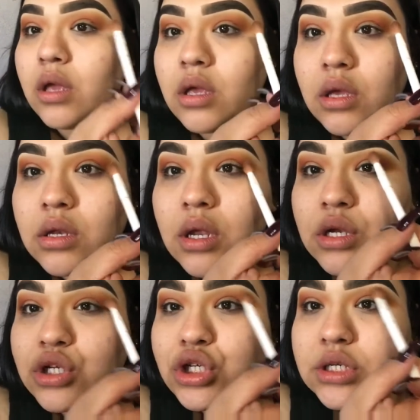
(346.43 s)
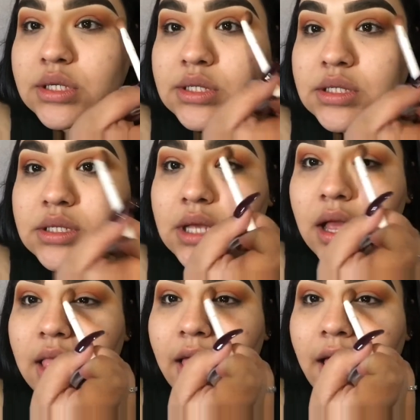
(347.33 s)
And just
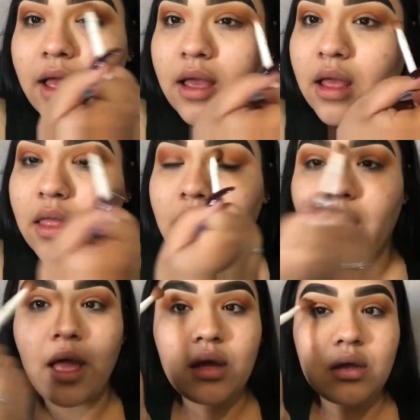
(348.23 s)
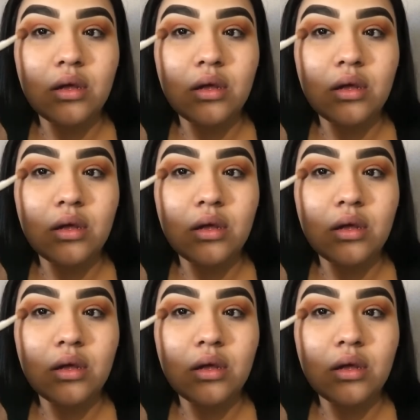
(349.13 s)
like that.